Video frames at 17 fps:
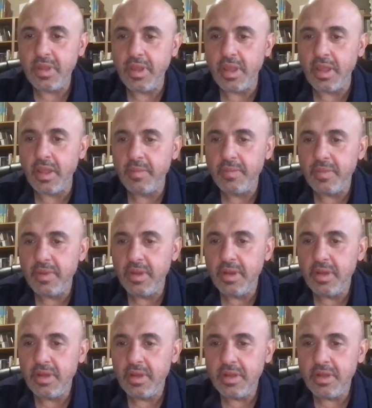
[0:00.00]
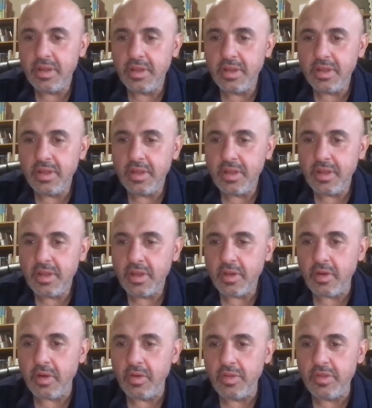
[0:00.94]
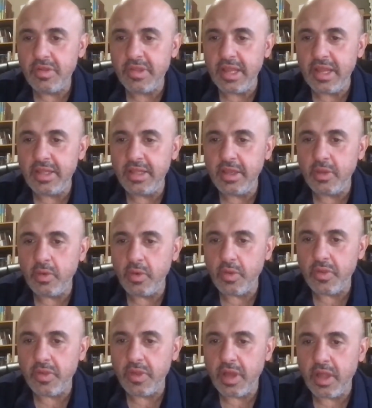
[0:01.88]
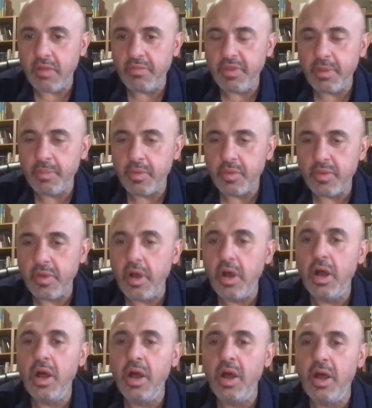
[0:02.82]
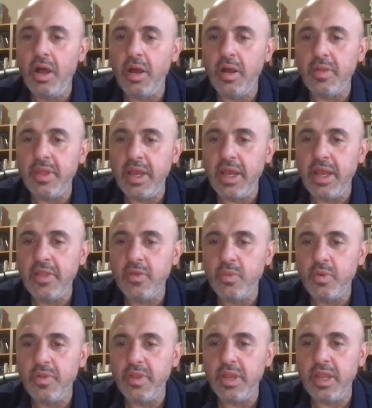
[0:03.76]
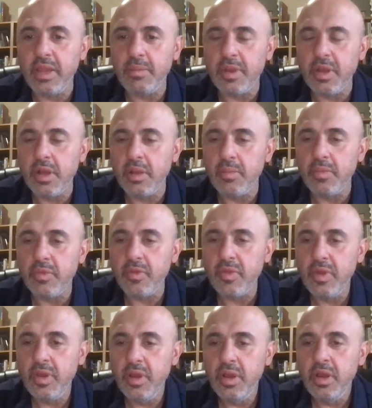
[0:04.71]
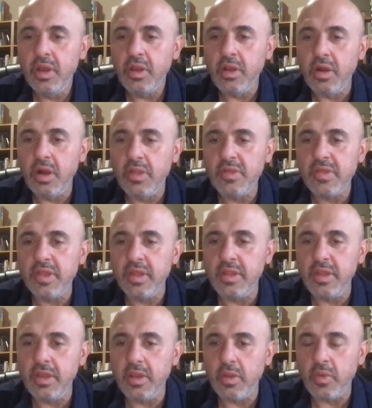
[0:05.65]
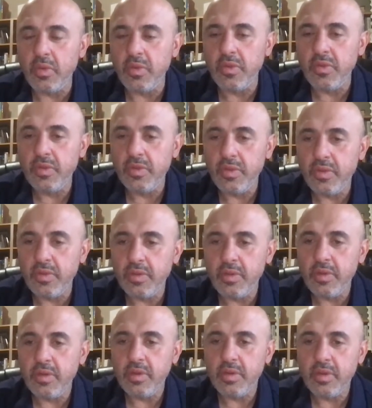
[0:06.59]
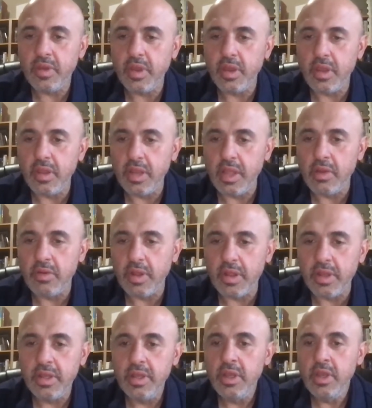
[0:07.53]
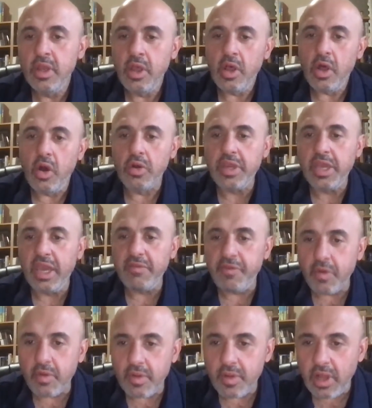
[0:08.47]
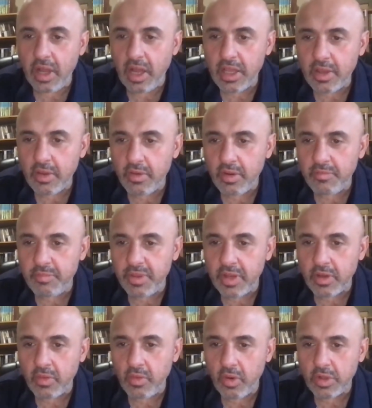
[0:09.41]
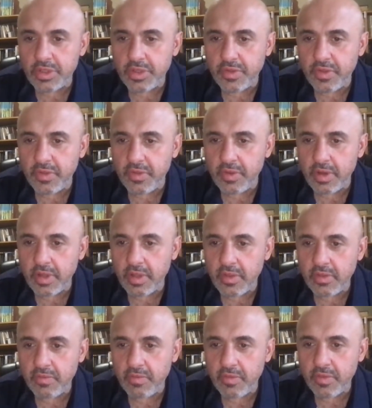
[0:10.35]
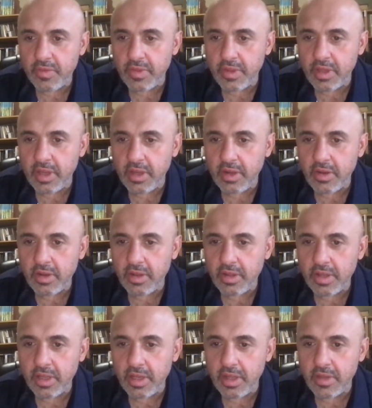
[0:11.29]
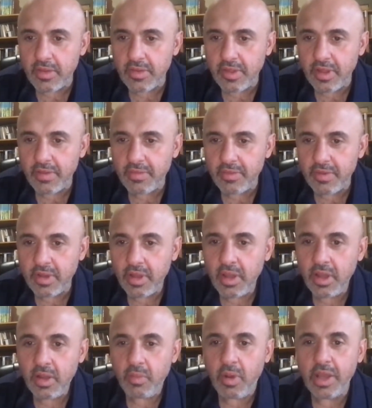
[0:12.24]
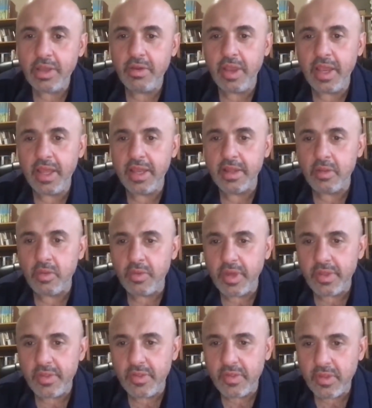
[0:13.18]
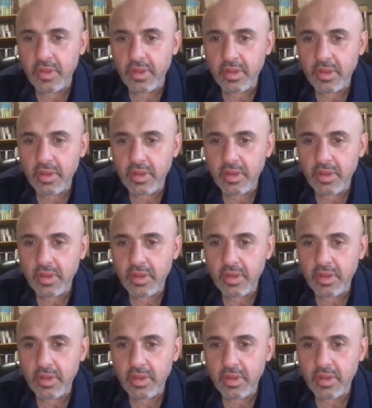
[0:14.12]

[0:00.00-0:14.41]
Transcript: Yeah. Constantinos, out of the Emperor's. Oh, that's where the name comes. Constantinos. Okay, now we're good. Okay, folks. I could have been a gorgeous Assyrian. This is the first thing I hear clicking on this live stream. Why are you hating, Luis?